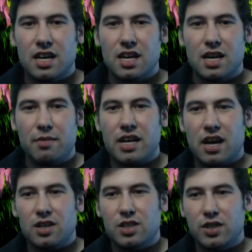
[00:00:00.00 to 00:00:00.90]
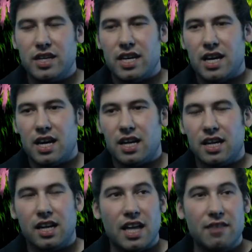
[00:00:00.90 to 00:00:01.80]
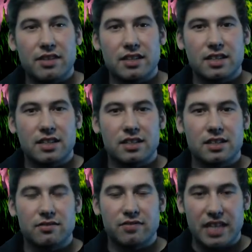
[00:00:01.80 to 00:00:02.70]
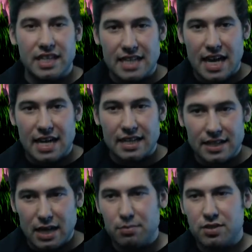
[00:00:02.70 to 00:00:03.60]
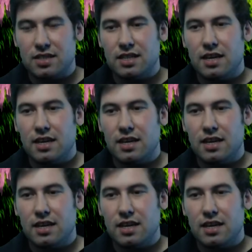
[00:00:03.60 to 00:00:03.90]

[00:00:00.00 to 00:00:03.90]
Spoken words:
Coming down to the 11v10 dips.